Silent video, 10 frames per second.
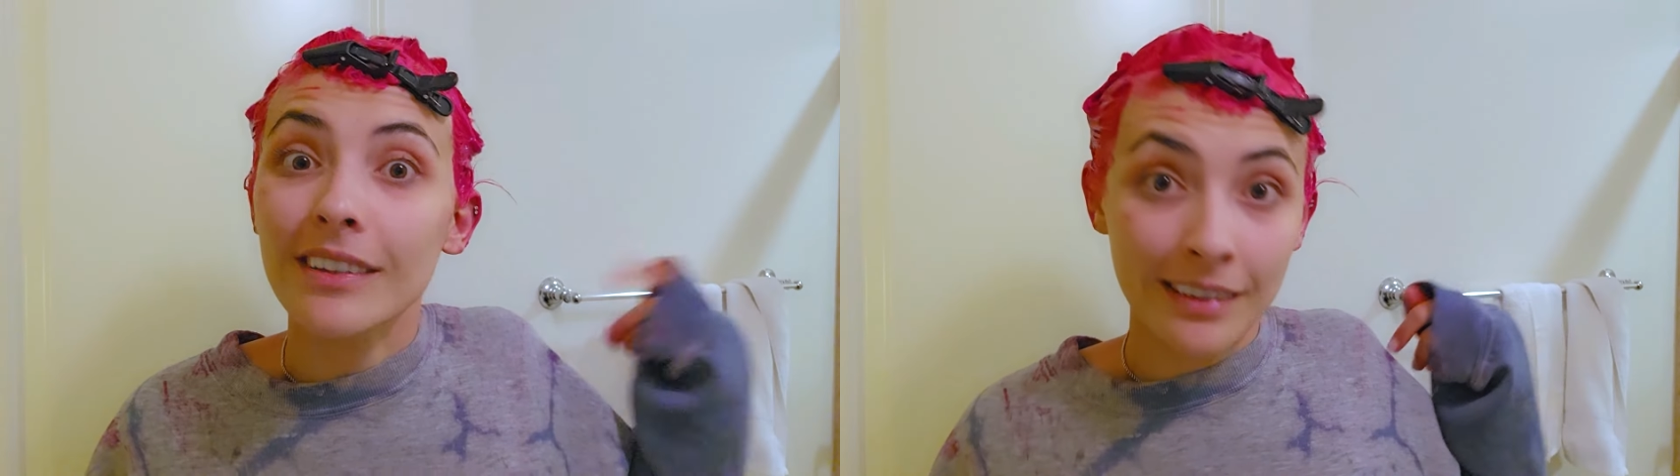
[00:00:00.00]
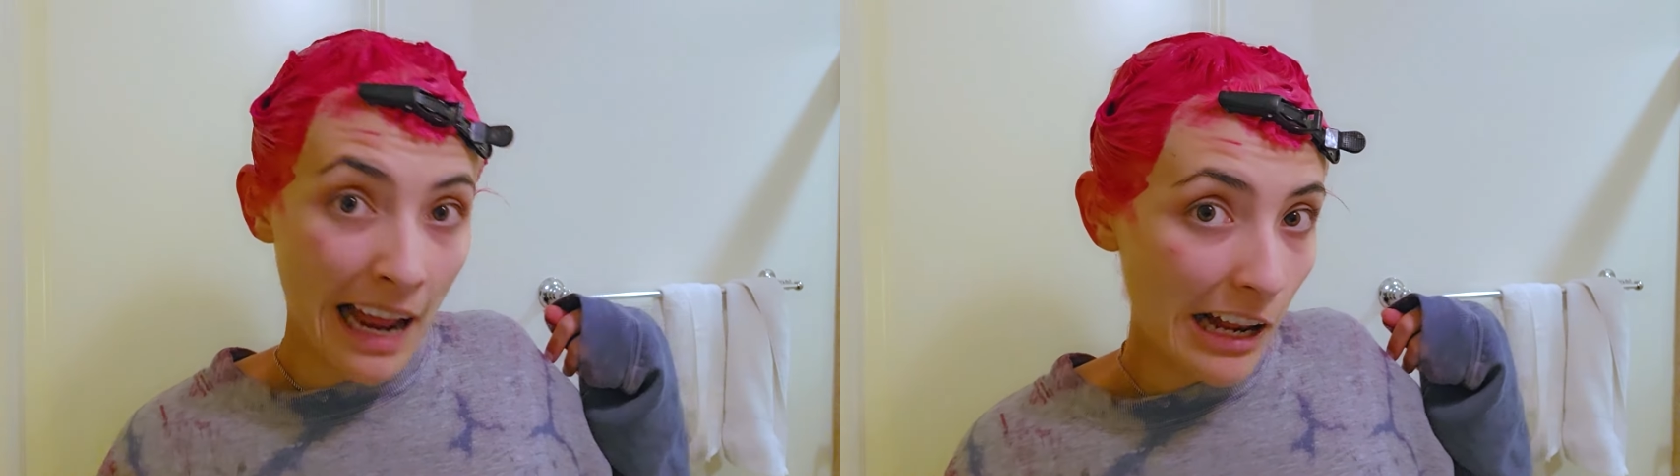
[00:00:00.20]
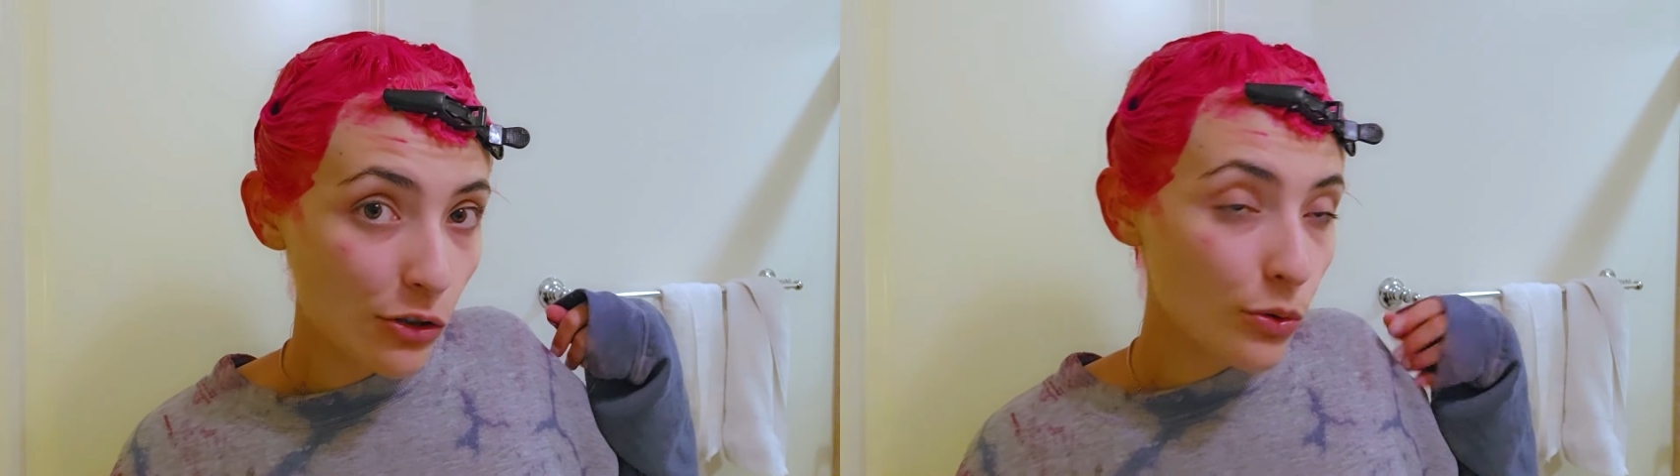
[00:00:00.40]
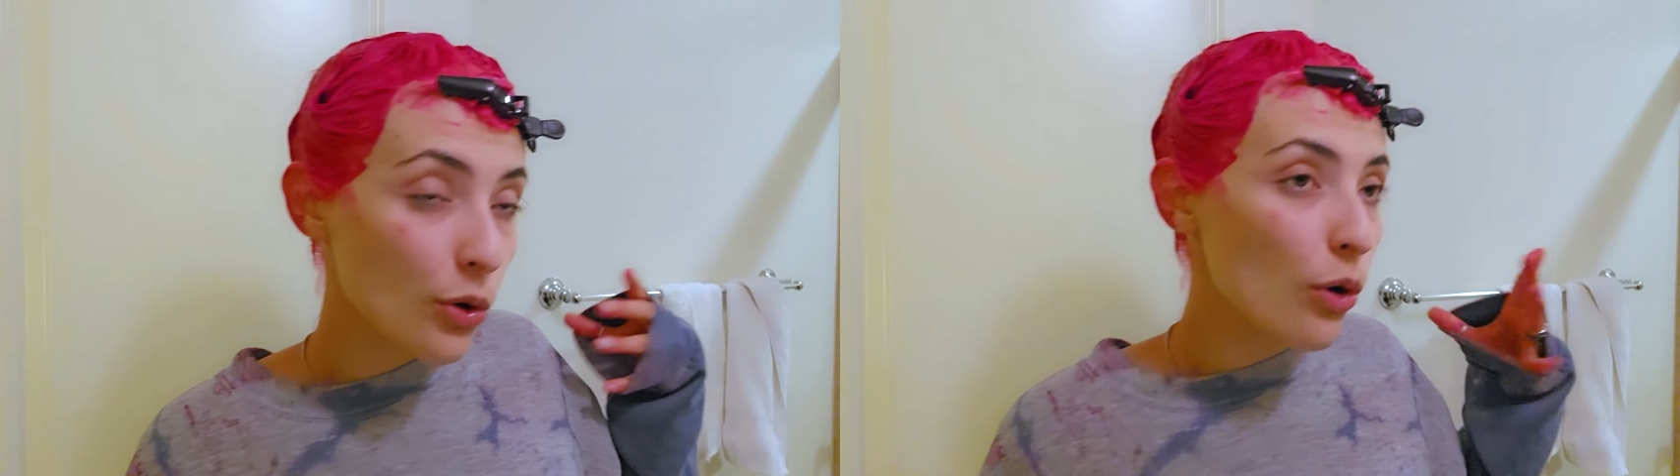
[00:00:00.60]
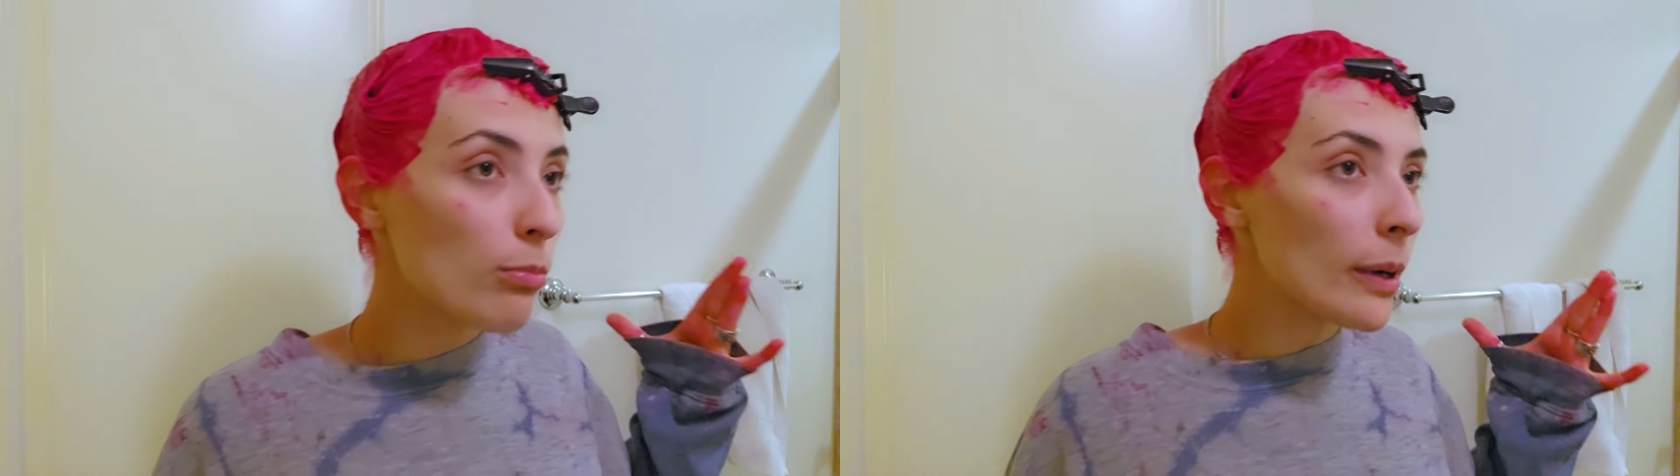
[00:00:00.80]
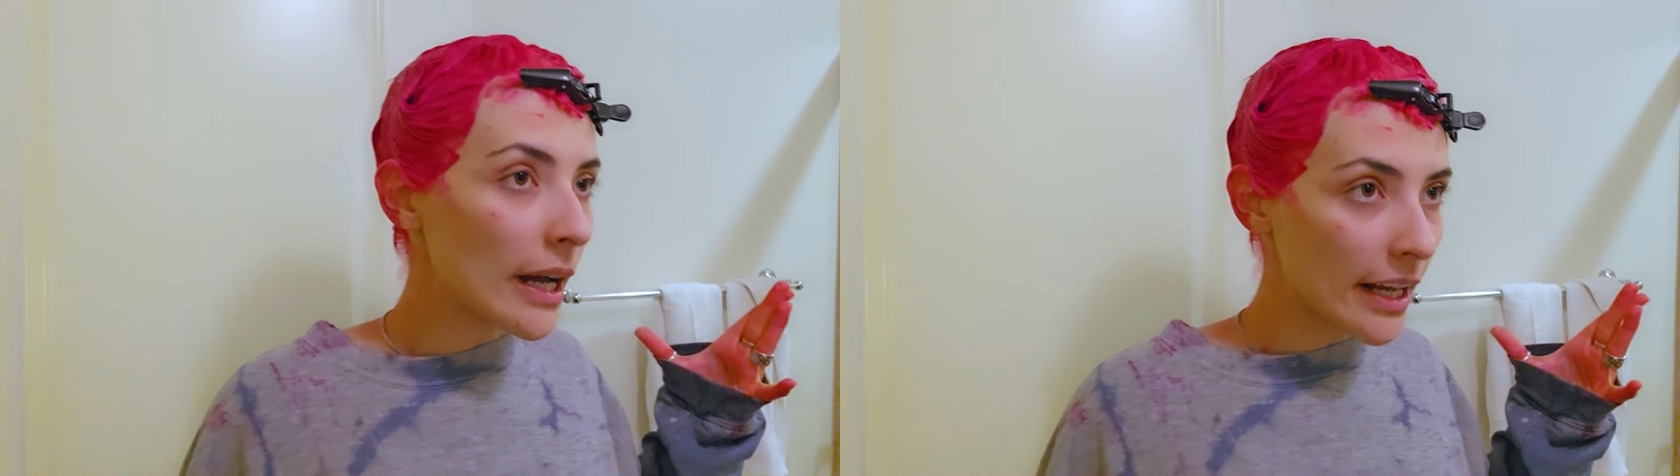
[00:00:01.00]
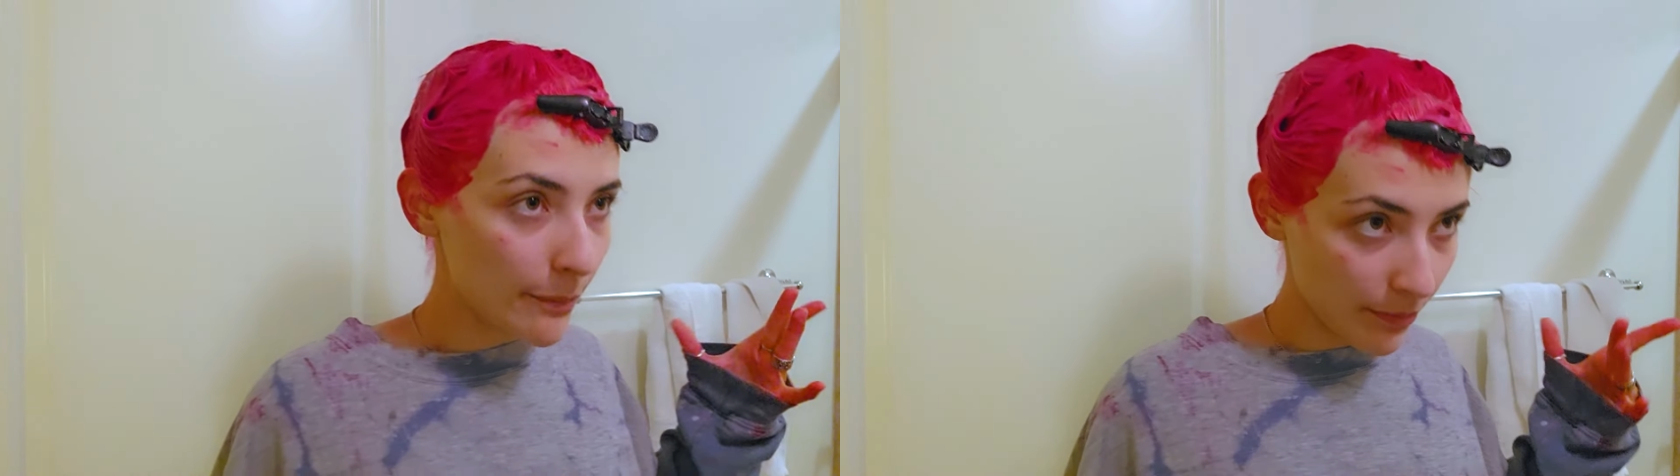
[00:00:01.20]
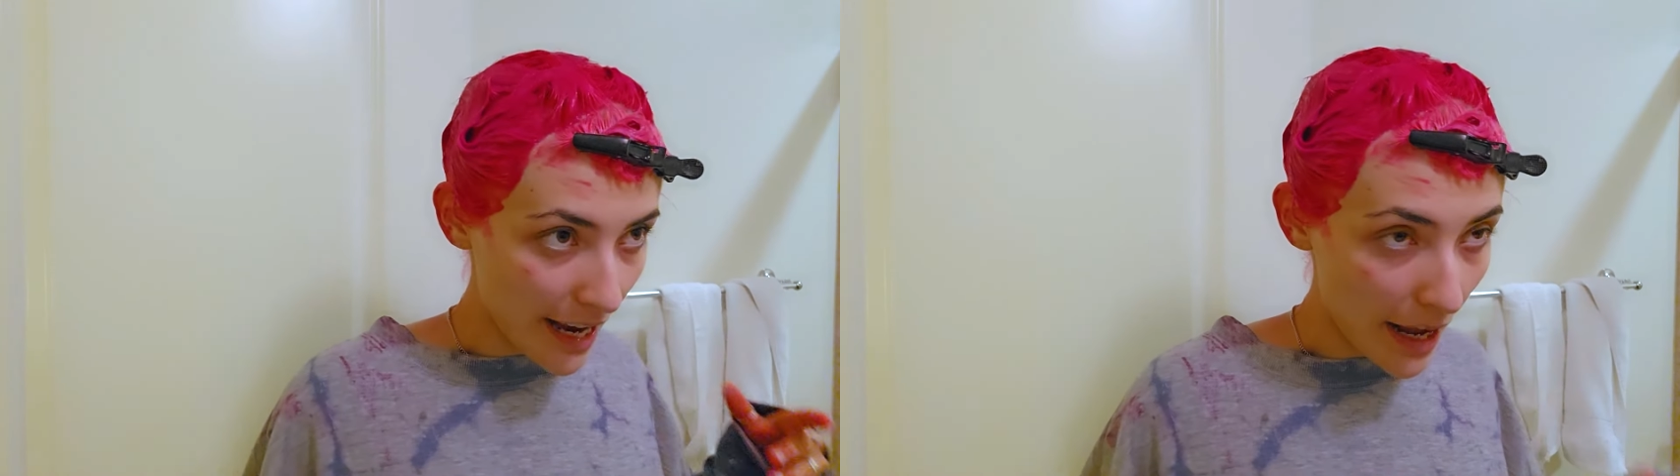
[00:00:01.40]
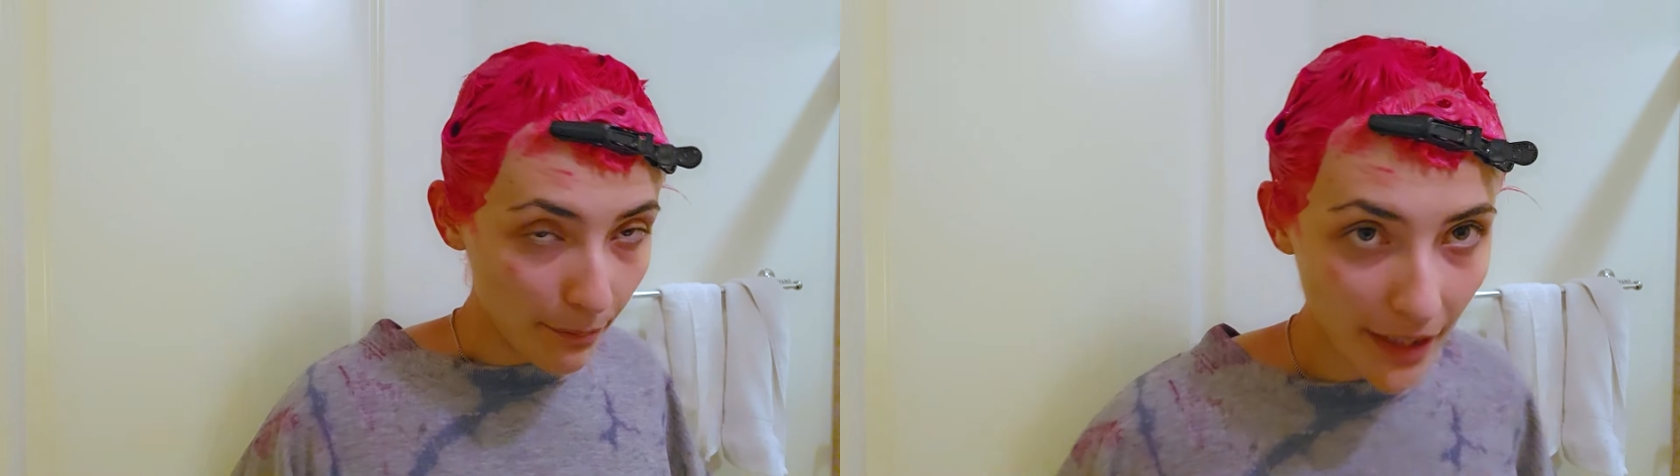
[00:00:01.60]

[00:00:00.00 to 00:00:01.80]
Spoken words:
natural, but yeah.